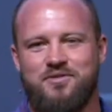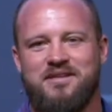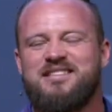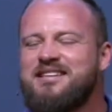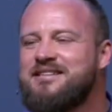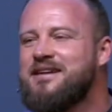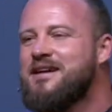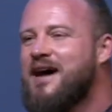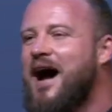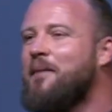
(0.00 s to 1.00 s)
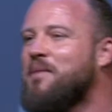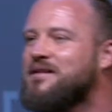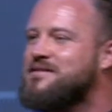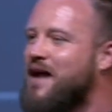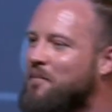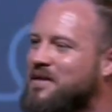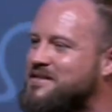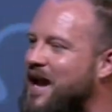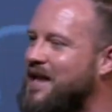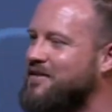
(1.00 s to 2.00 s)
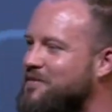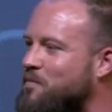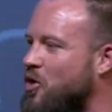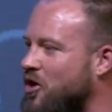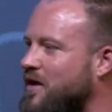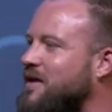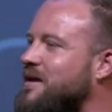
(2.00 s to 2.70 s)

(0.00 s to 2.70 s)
And he says, I'm gonna title the book